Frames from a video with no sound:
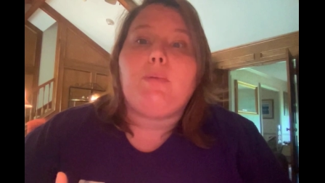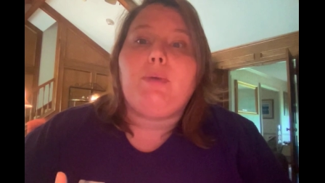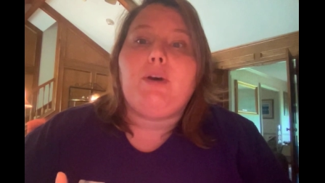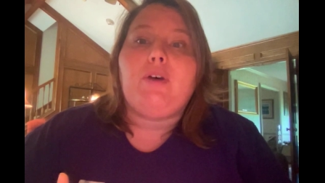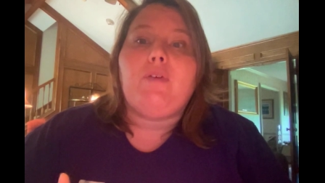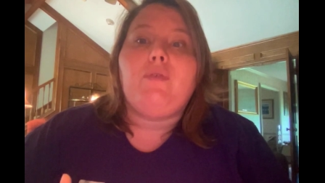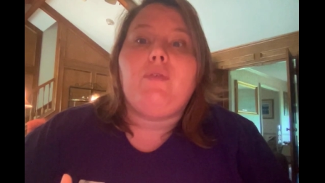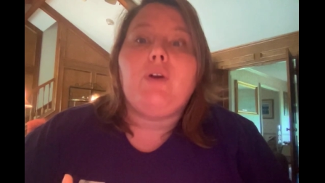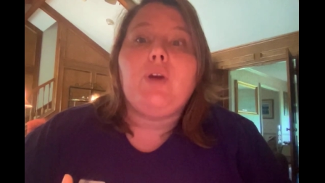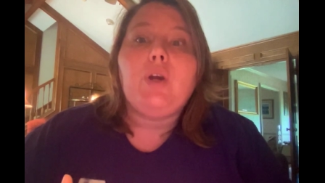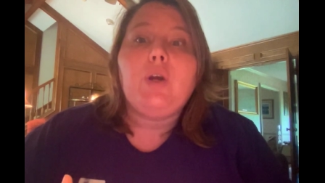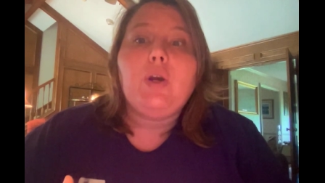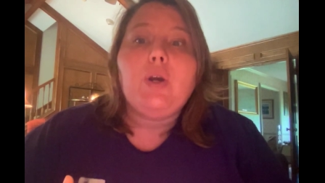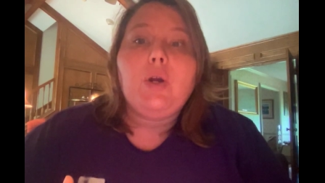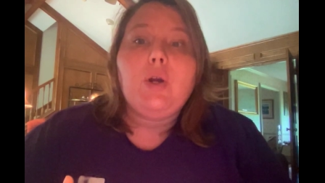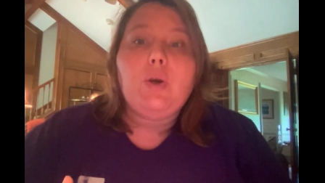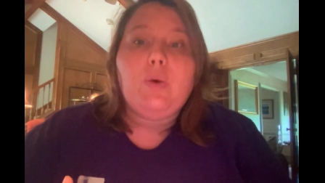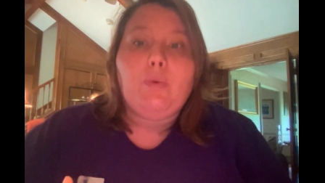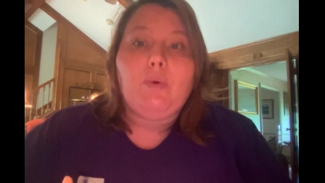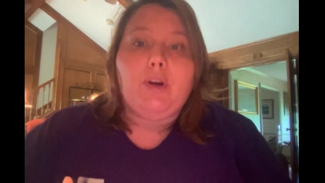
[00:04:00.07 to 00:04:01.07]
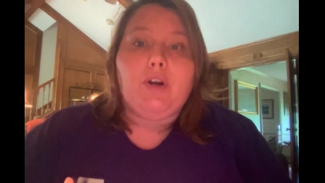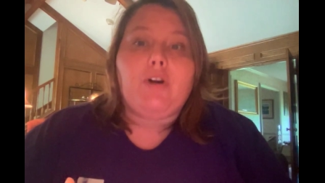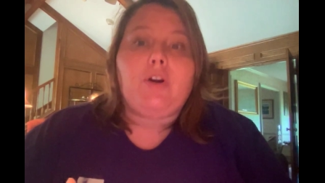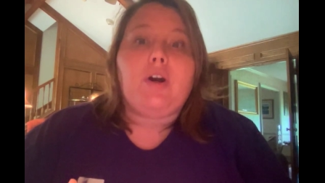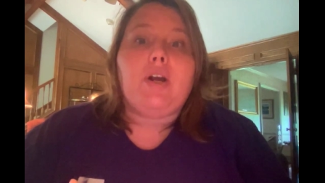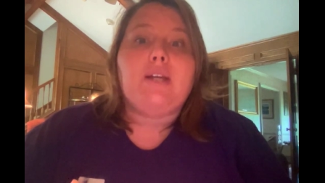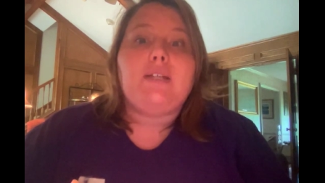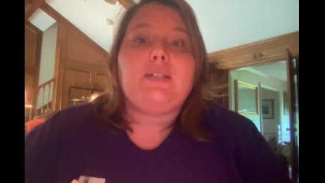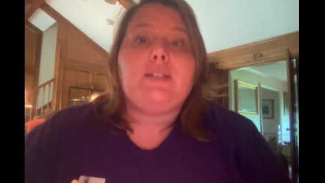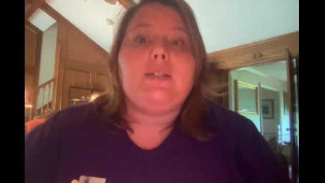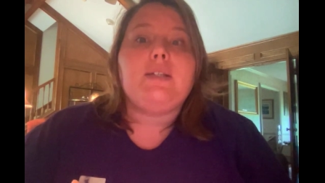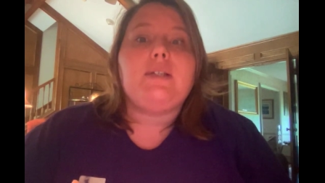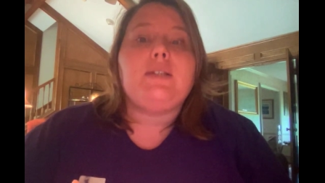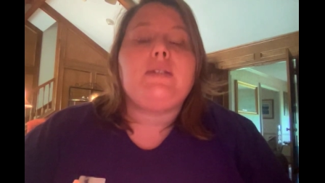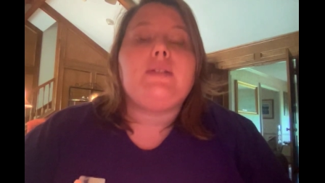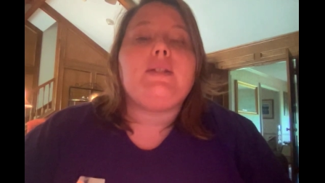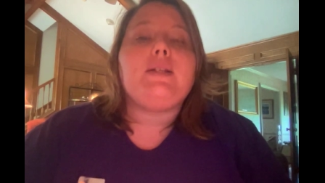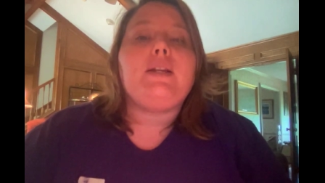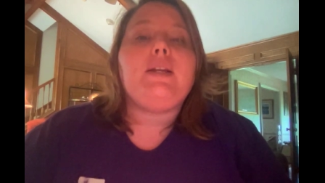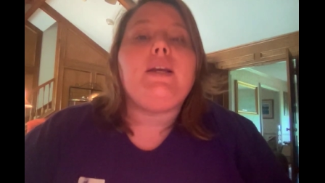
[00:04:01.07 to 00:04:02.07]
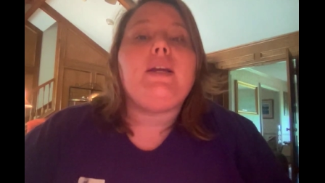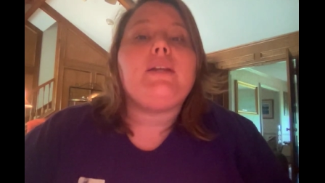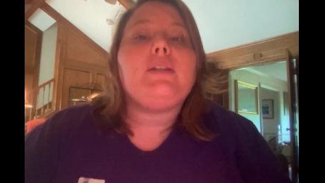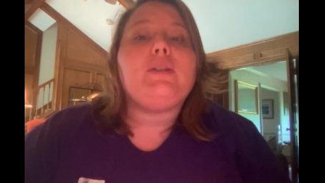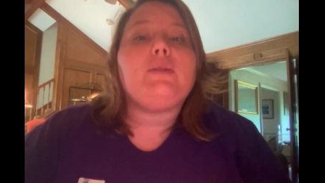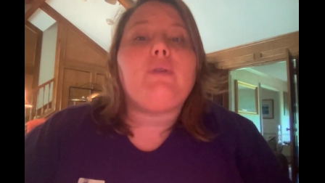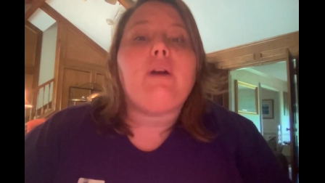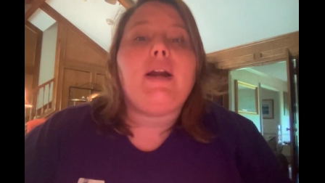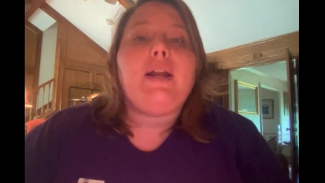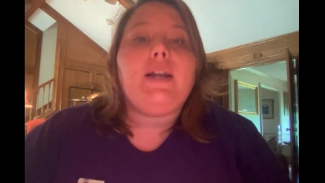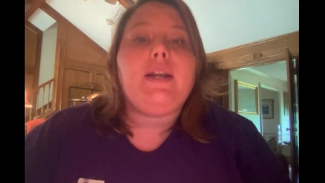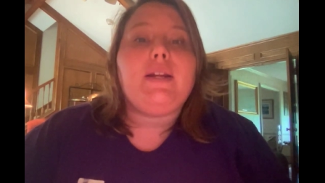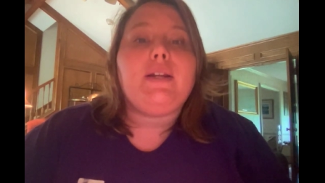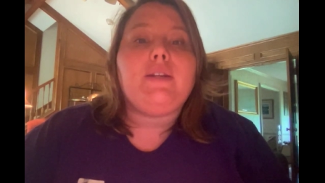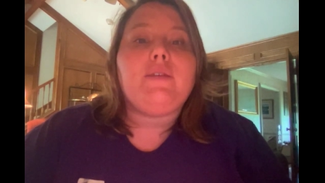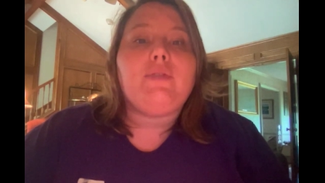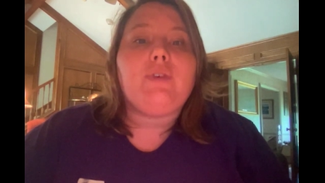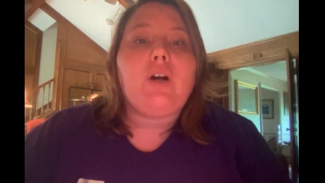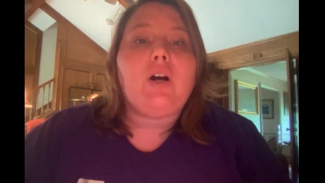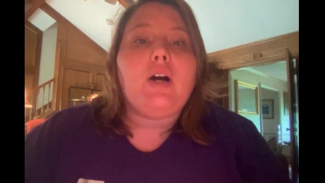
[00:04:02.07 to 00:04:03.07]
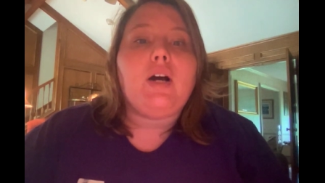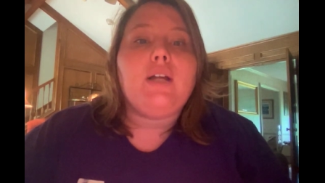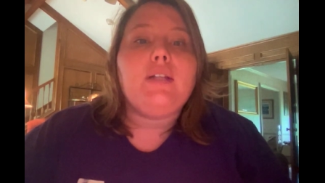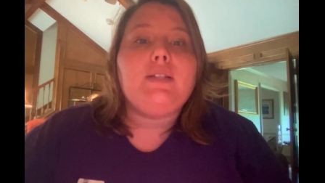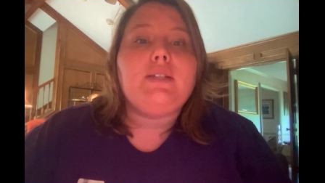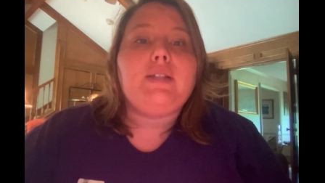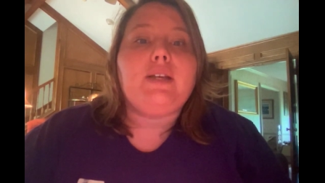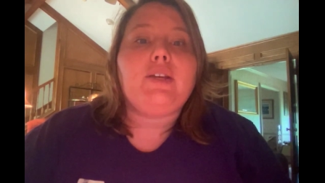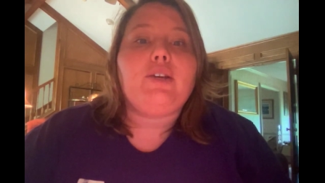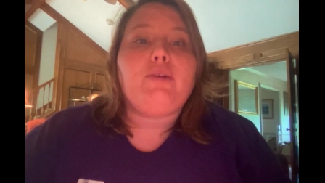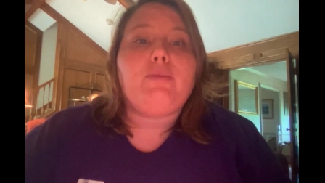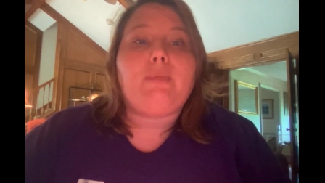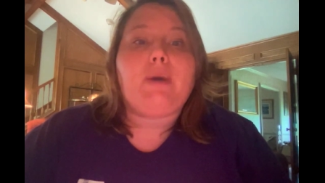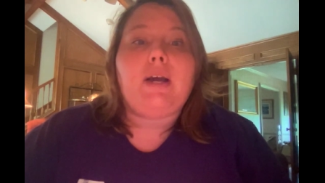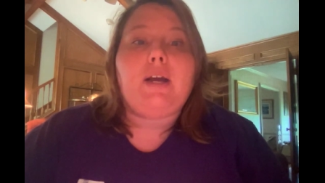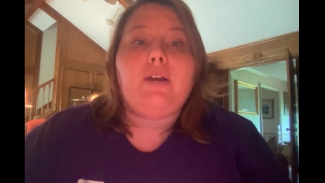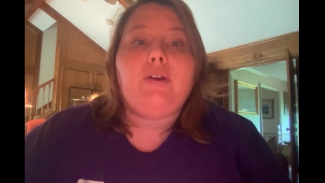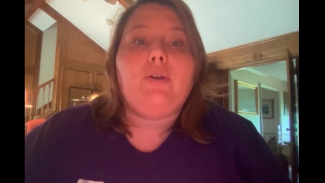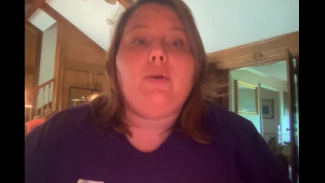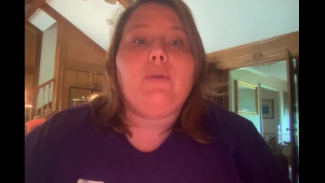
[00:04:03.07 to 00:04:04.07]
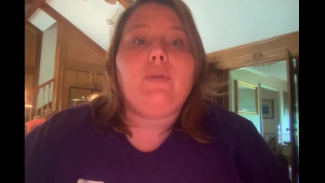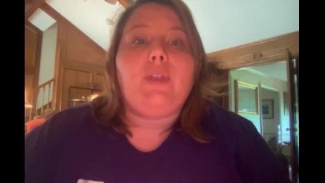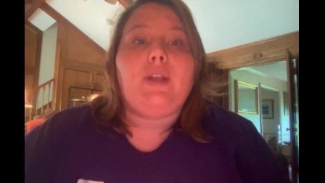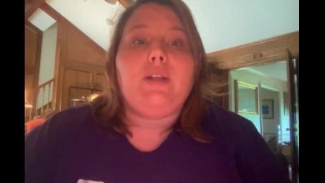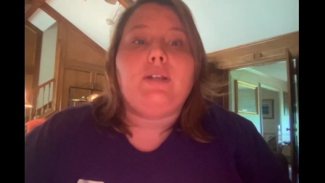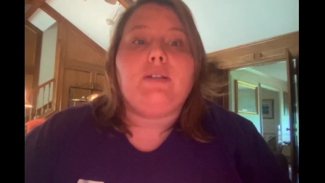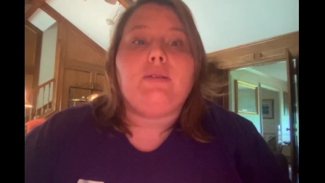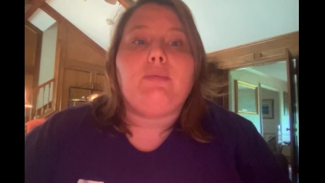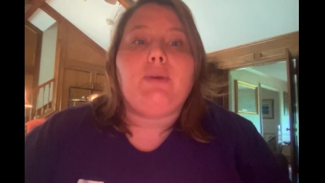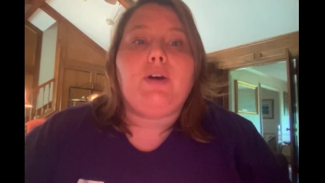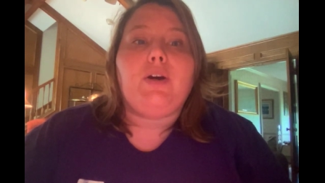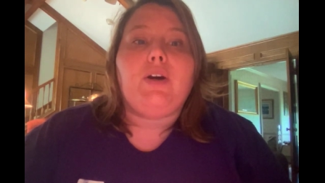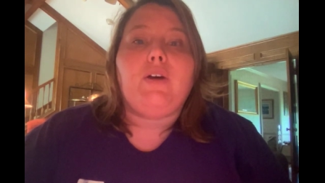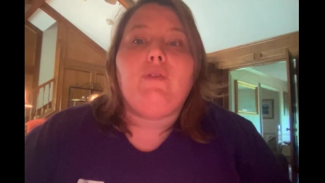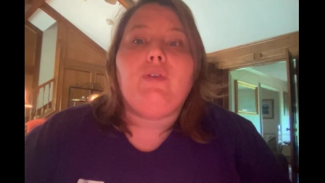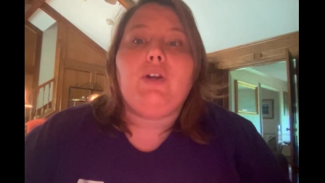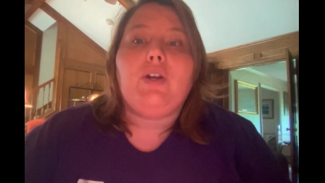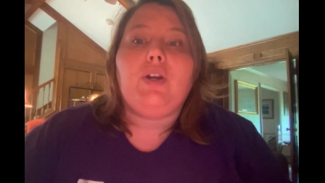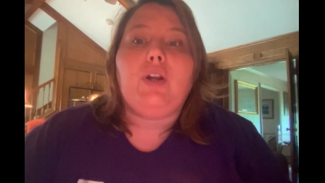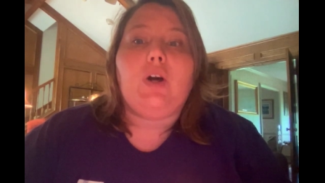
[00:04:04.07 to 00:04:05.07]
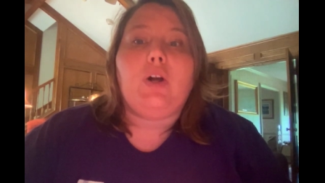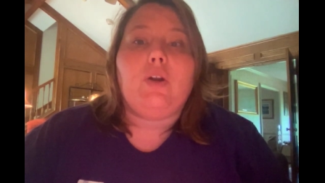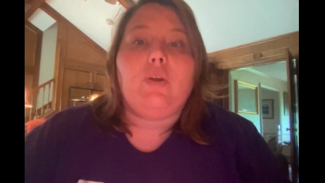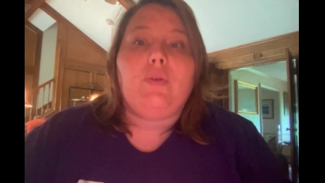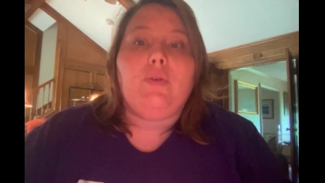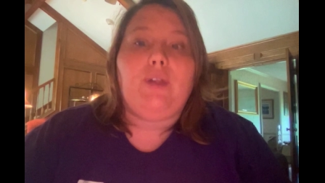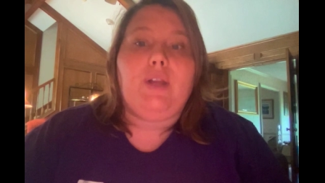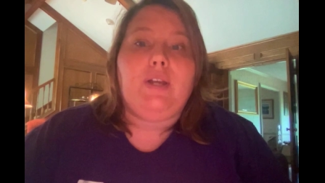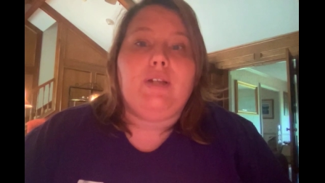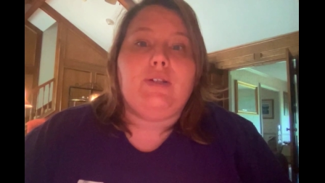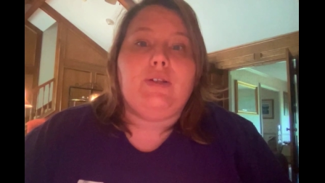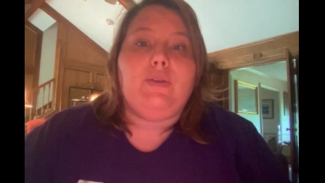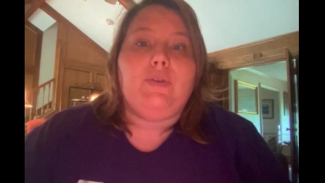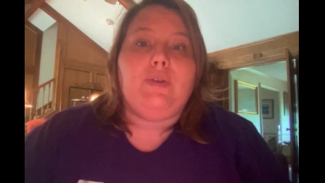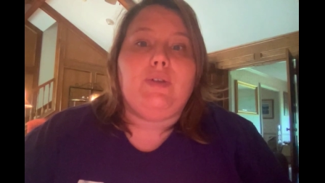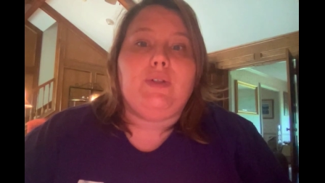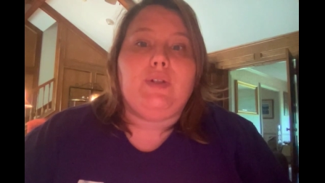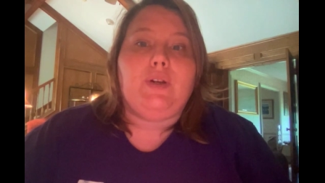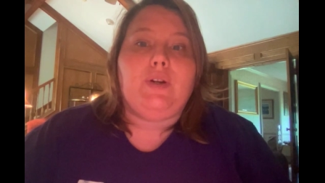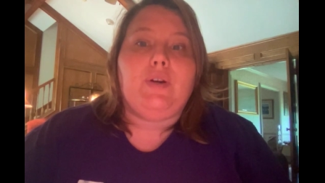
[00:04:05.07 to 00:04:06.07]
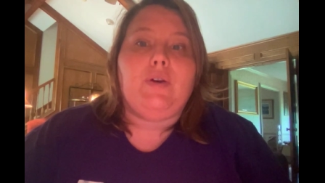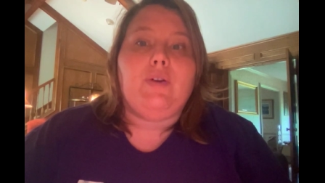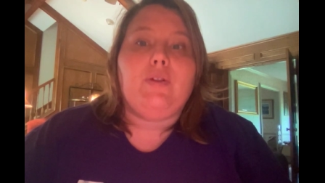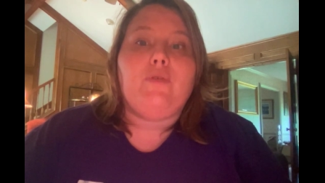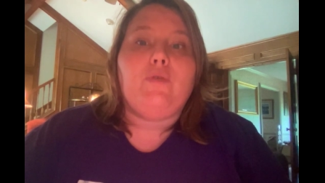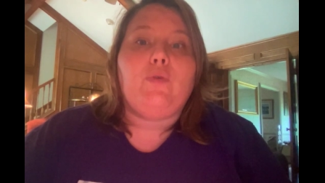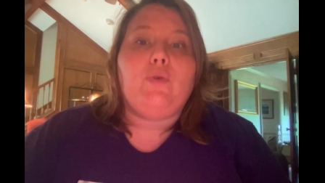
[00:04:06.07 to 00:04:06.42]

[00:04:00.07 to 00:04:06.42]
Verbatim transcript: above, where Christ is, sitting at the right hand of God. Set your mind on things above, not on things on this earth.